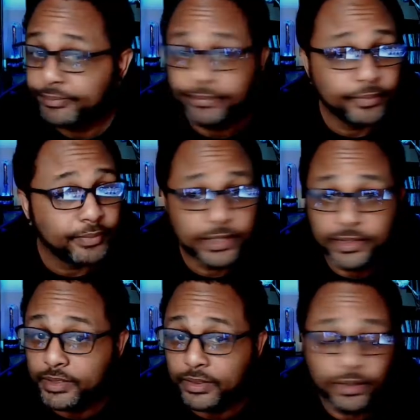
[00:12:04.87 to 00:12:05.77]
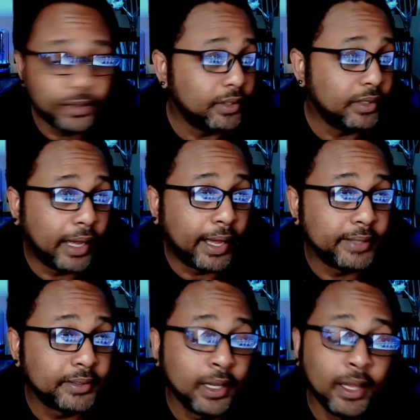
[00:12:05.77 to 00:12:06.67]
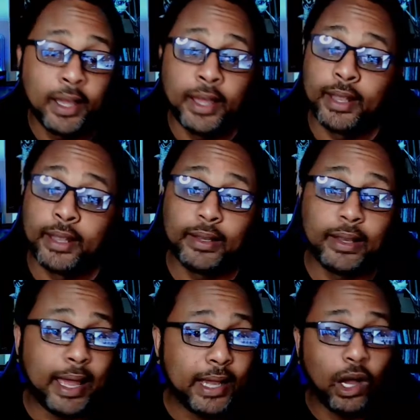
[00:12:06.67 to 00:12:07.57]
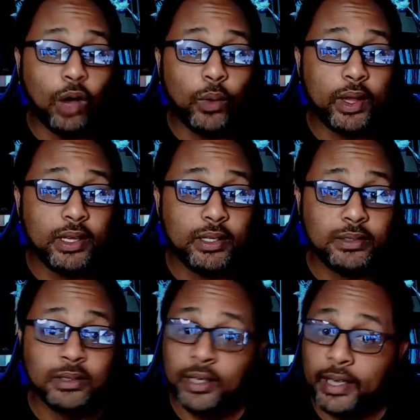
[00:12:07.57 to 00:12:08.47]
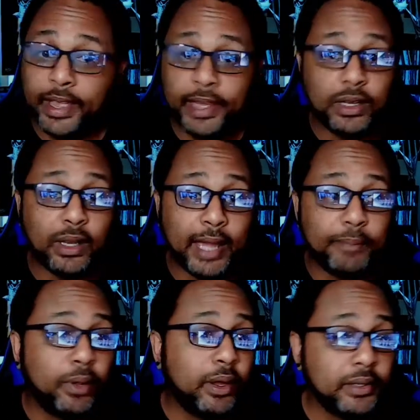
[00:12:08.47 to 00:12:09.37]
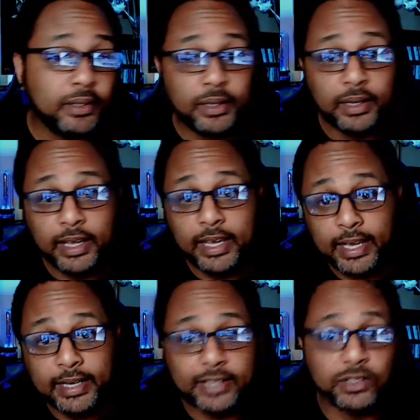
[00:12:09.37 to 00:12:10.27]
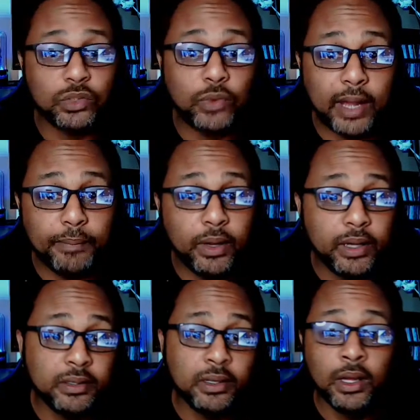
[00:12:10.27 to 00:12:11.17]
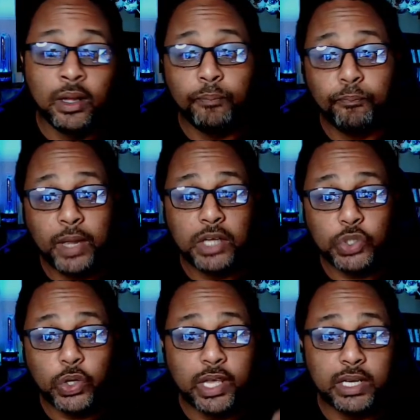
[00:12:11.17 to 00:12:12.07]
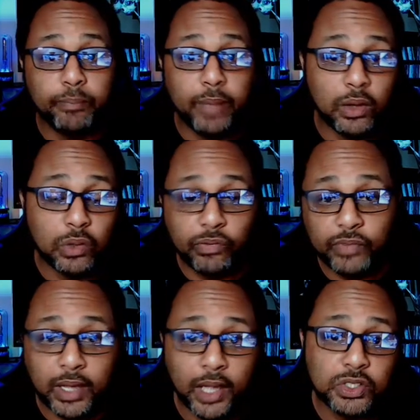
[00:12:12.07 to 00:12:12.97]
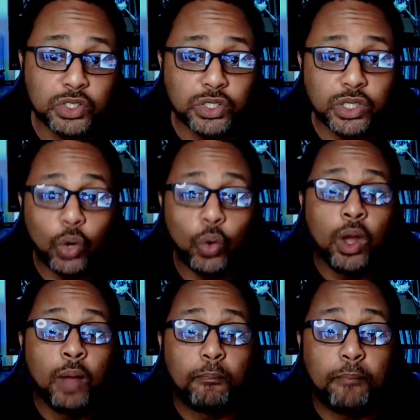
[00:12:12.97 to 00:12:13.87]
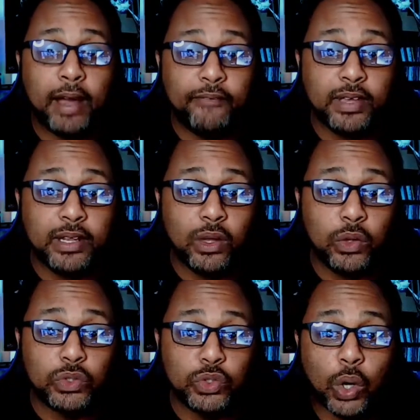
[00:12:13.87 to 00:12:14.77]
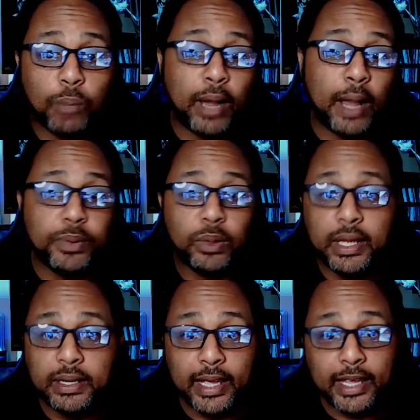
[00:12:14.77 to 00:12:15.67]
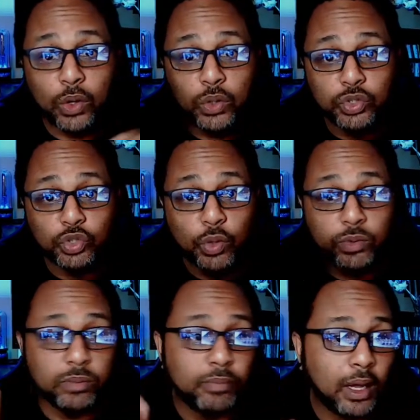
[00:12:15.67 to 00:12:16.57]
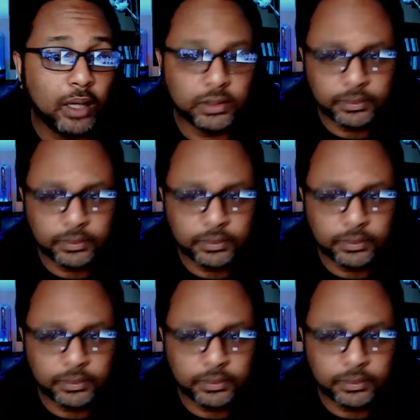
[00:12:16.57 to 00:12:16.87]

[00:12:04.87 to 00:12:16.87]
This doesn't look good, guys. Like always, hit the like button, hit that subscribe button. Make sure you hit the bell notification so my videos will start populating in your subscription box.